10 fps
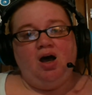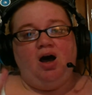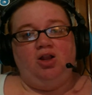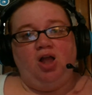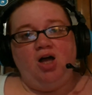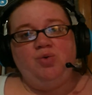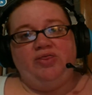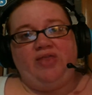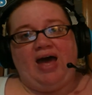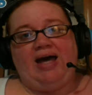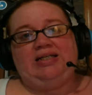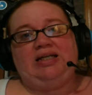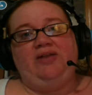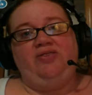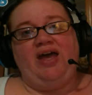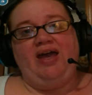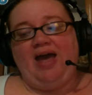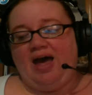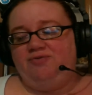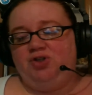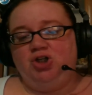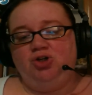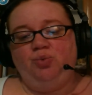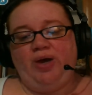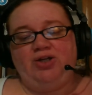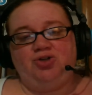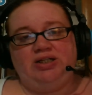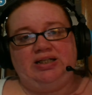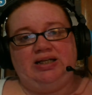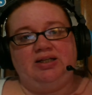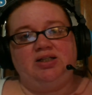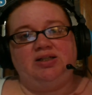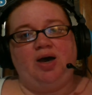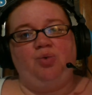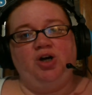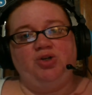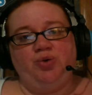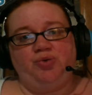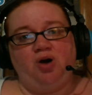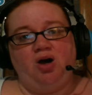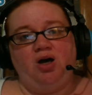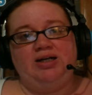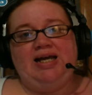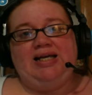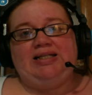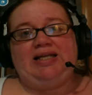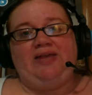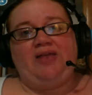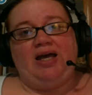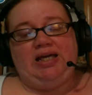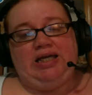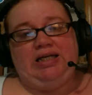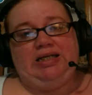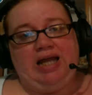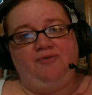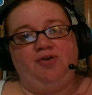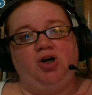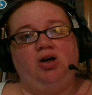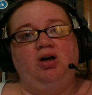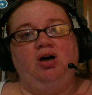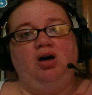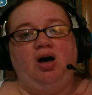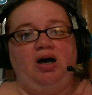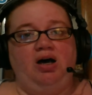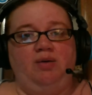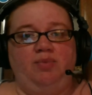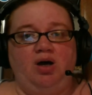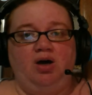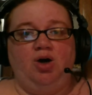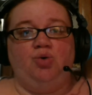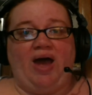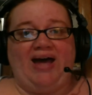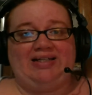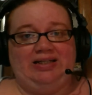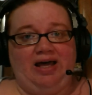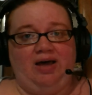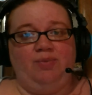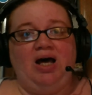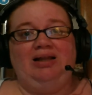Along with that, they have two waitresses that worked with Ron saying that he never harassed them,